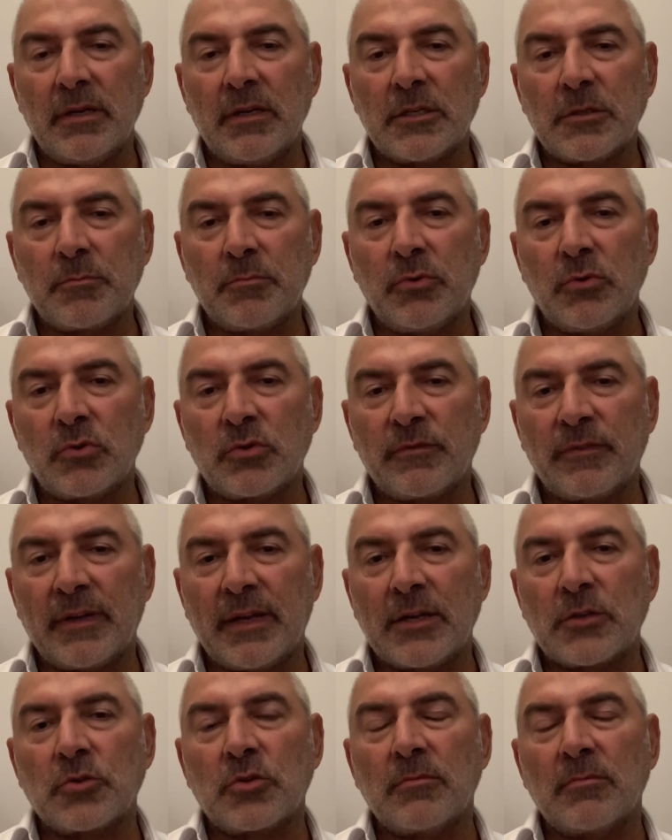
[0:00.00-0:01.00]
has pushed
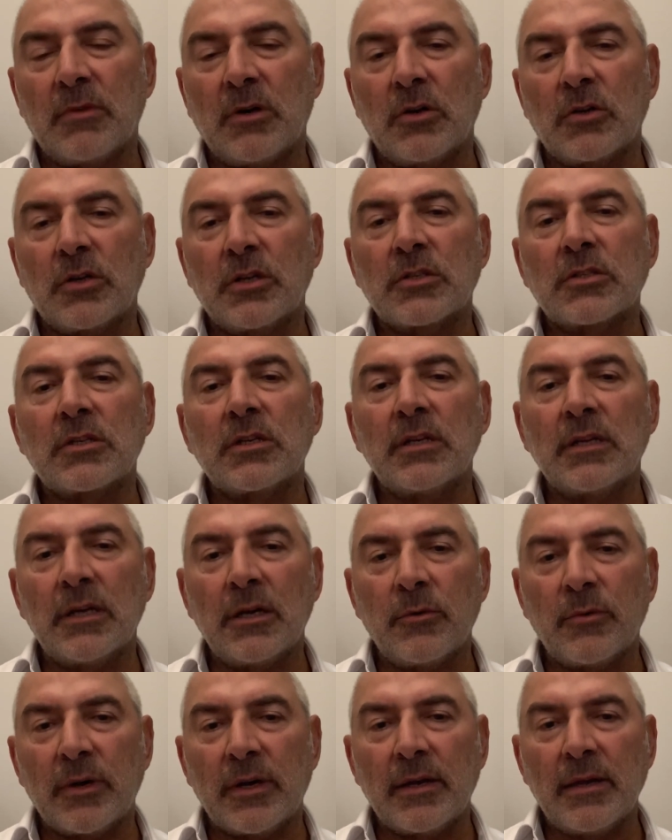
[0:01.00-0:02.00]
financial markets
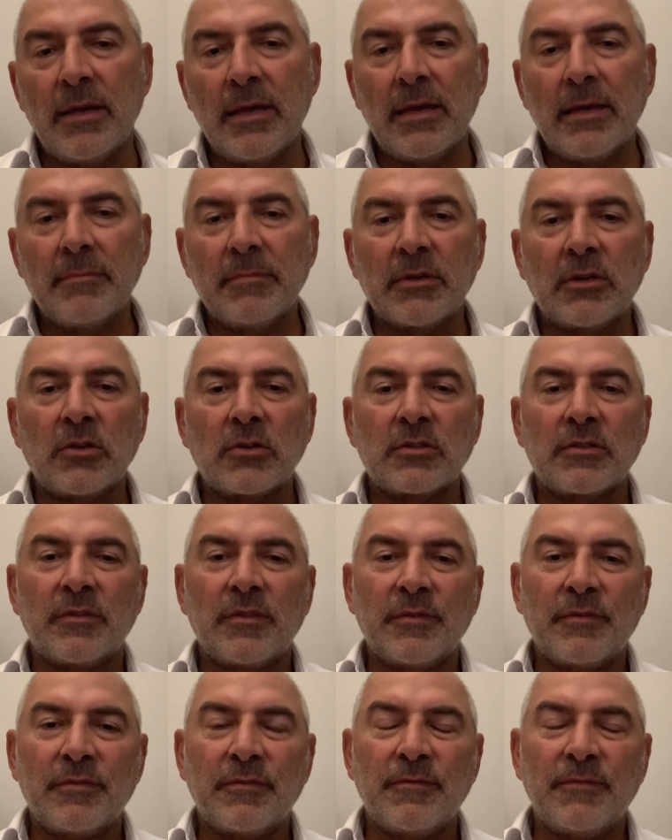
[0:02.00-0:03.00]
lower because of
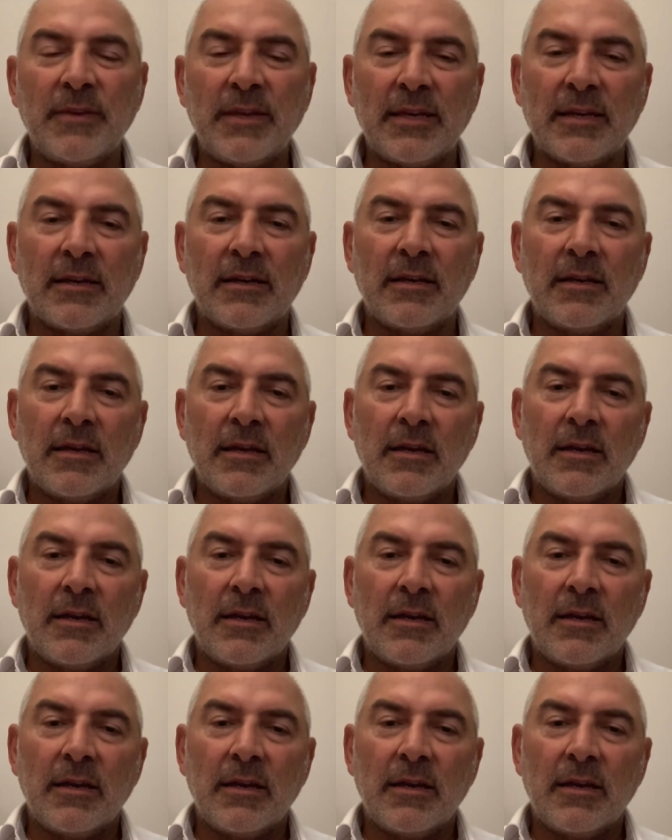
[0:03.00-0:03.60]
the fear